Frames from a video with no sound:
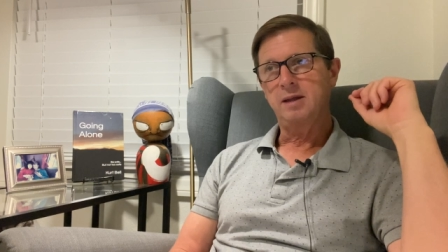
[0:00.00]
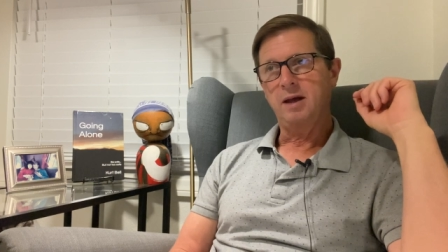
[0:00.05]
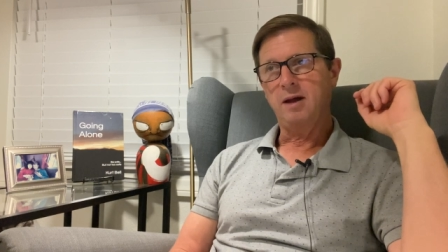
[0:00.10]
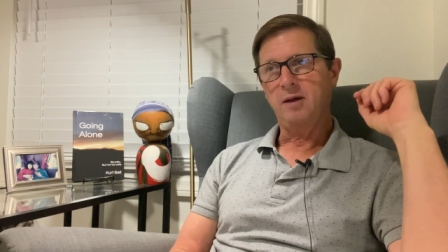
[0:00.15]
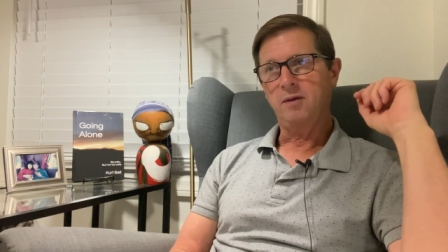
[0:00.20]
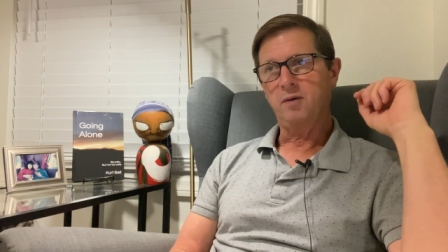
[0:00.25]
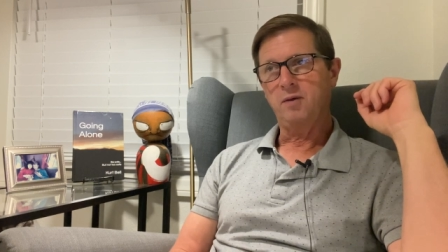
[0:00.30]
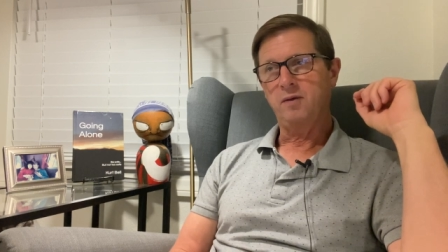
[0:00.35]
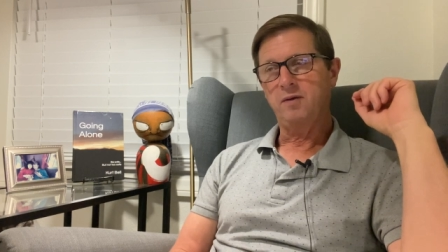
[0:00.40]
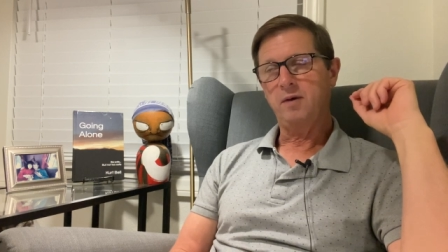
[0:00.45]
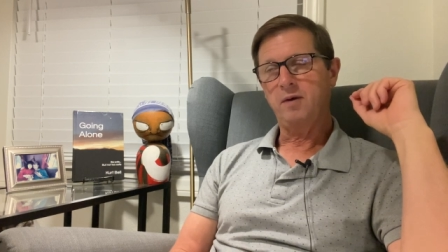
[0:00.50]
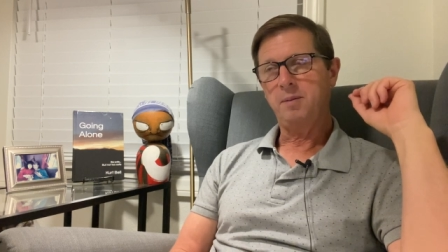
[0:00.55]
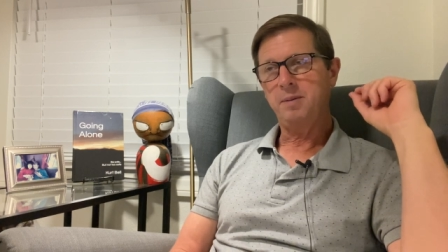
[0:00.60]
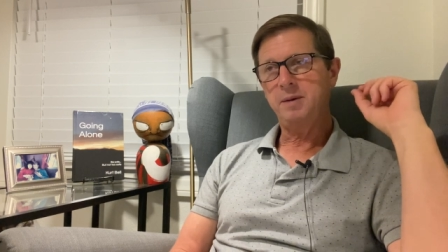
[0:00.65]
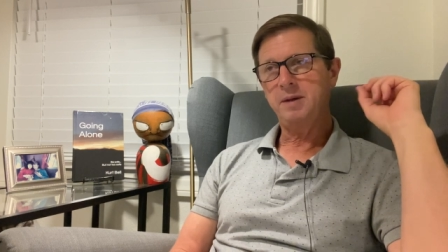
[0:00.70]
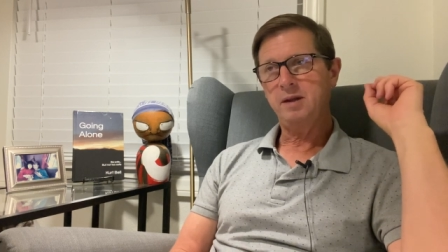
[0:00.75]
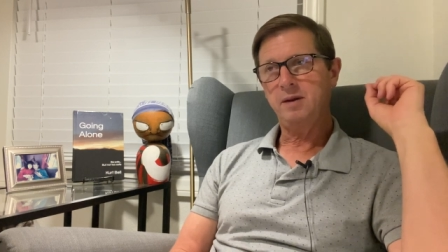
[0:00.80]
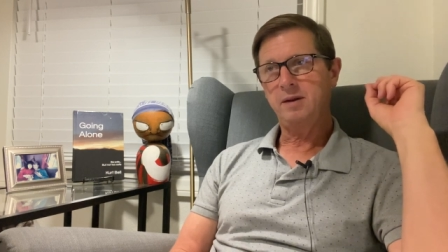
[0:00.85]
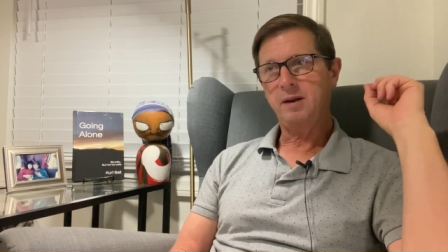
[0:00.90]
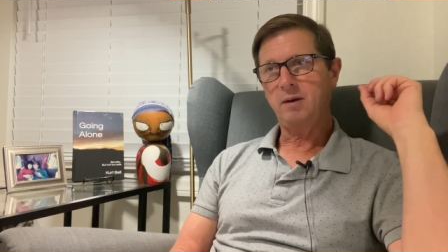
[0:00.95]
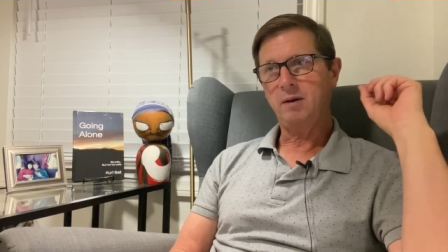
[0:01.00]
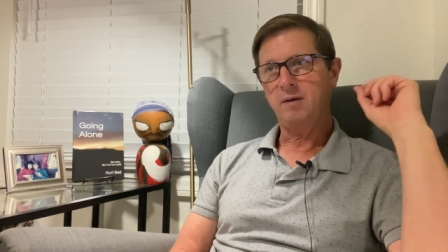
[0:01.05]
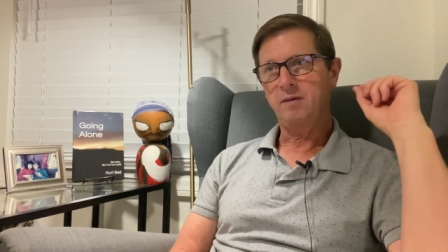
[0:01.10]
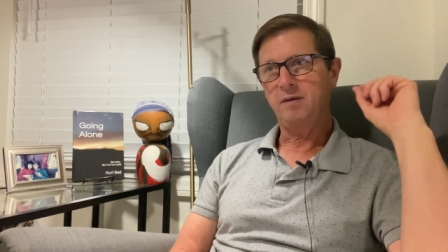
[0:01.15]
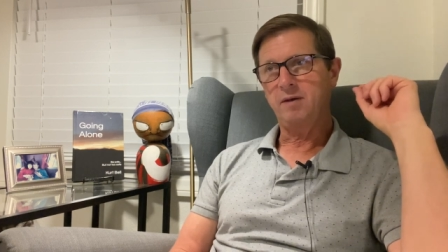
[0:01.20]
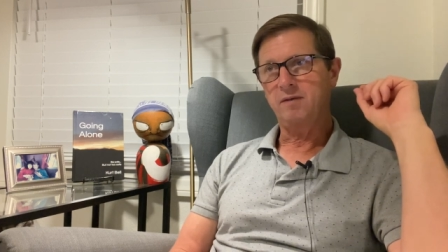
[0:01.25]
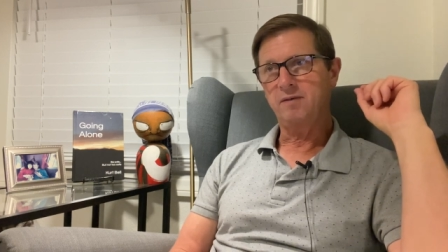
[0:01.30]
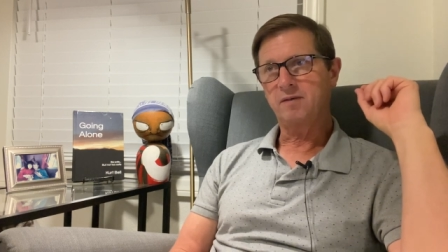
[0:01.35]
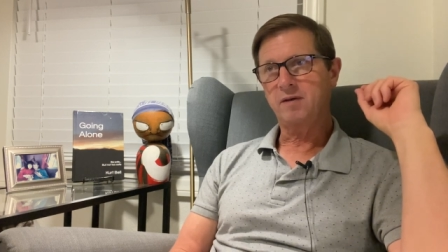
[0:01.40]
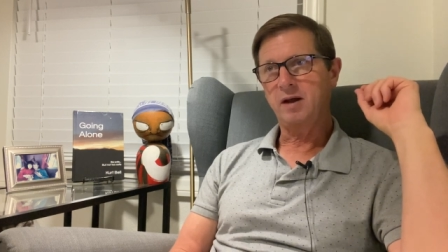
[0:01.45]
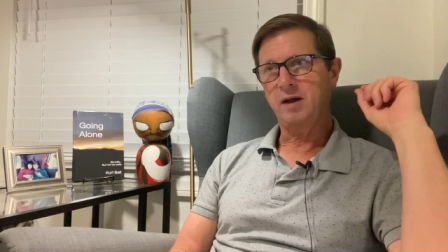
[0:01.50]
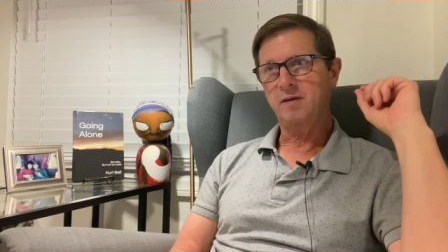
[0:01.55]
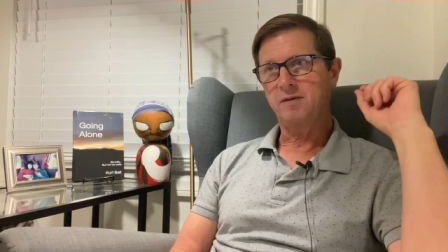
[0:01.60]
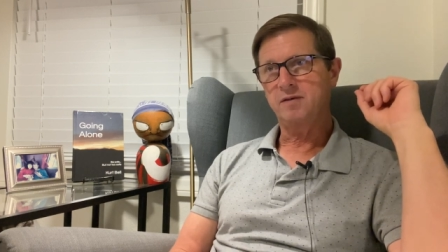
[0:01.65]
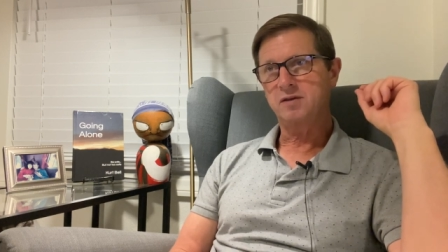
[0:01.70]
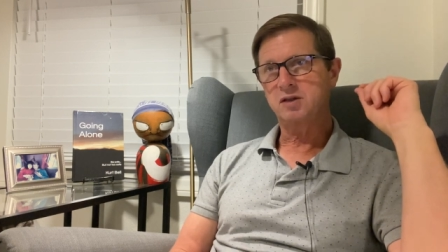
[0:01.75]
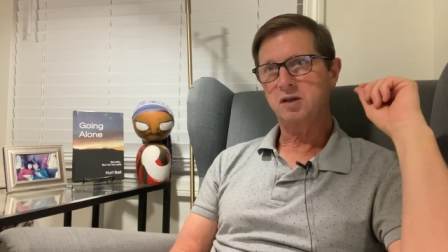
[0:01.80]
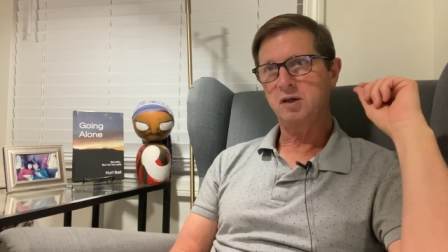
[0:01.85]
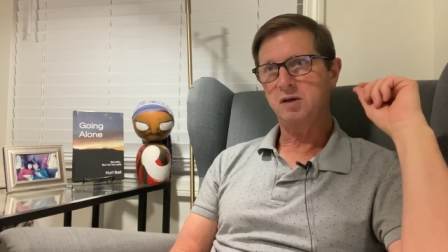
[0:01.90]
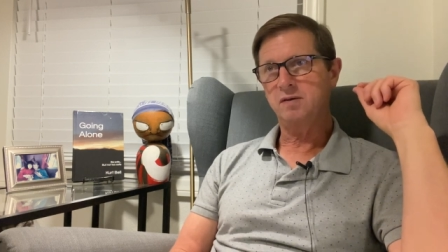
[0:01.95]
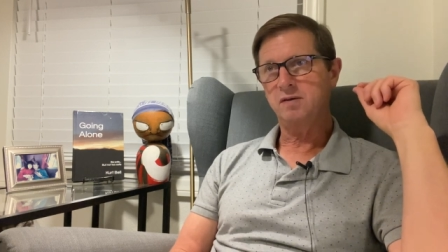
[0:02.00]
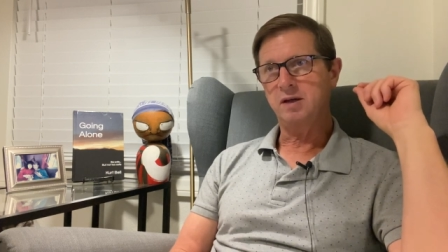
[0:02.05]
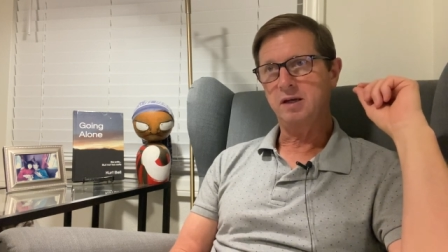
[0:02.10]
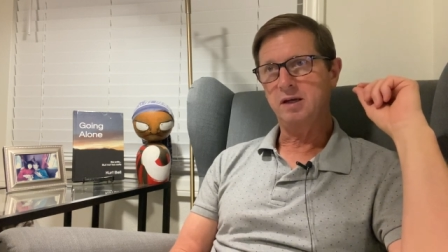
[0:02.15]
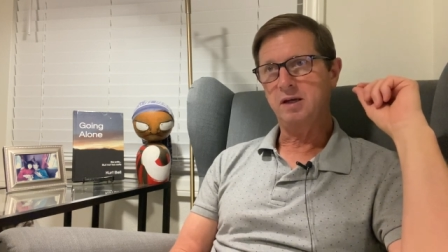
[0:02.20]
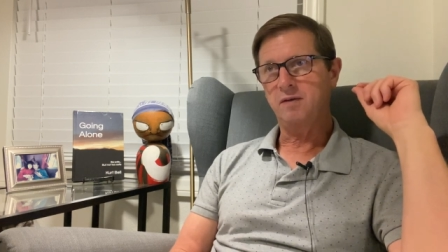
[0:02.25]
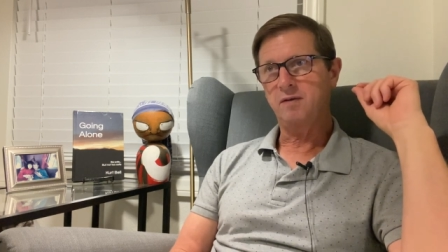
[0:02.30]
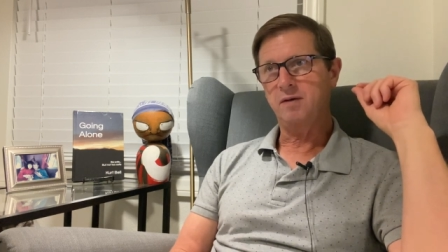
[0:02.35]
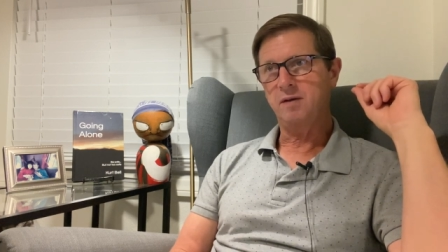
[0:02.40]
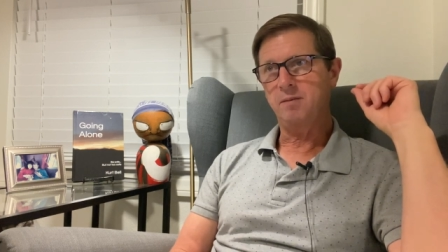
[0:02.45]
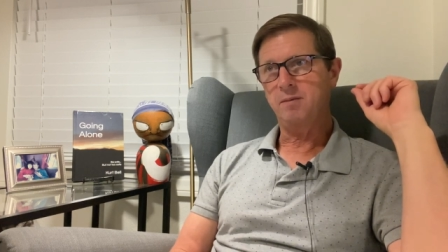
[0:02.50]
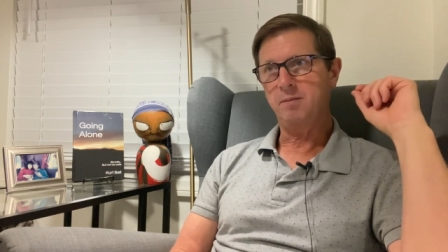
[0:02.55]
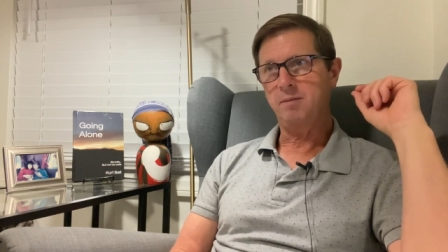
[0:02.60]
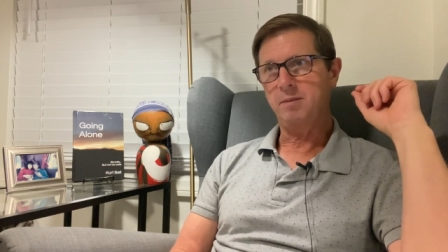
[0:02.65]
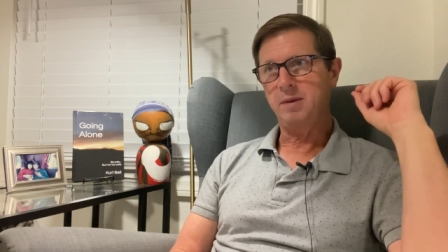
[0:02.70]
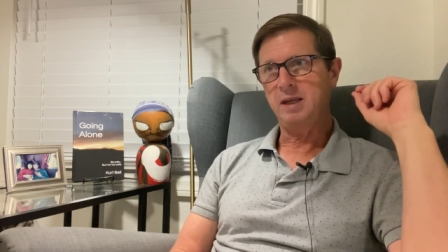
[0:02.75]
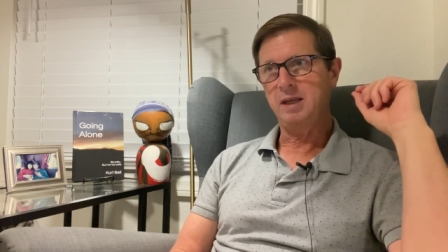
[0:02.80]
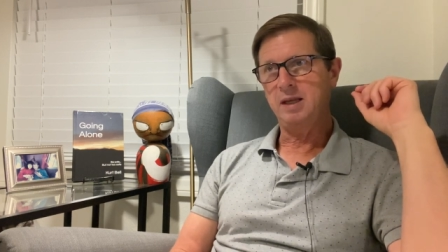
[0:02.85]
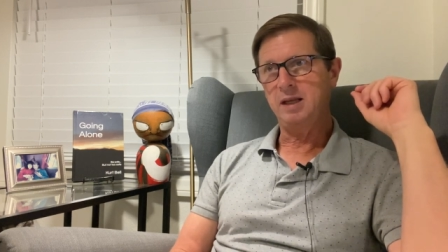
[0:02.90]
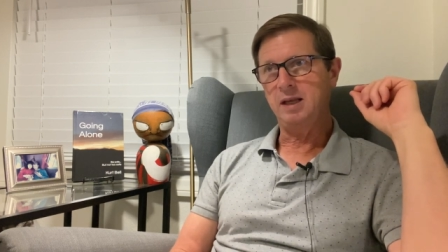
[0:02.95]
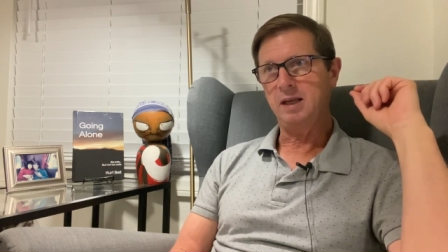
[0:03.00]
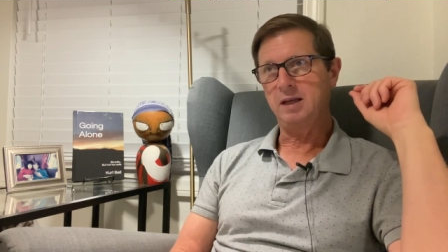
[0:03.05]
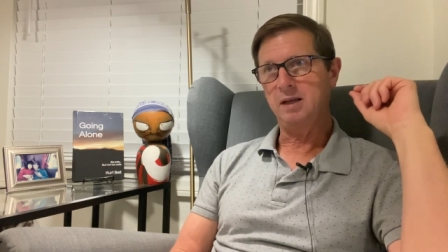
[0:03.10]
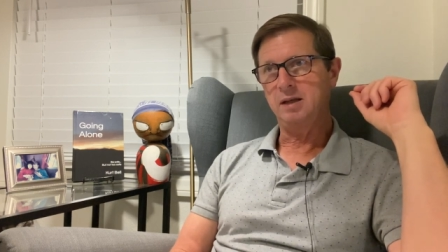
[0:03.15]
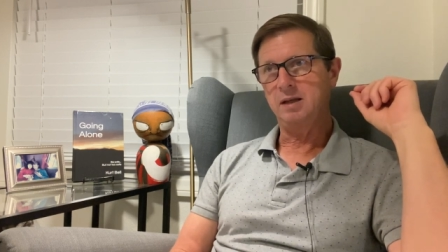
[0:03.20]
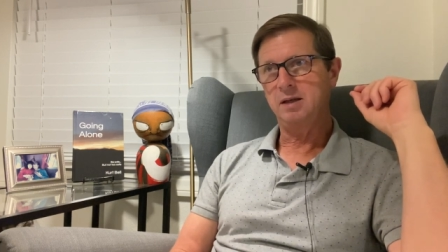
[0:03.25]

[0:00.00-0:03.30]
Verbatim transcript: Although up until now they've kind of served a different meaning.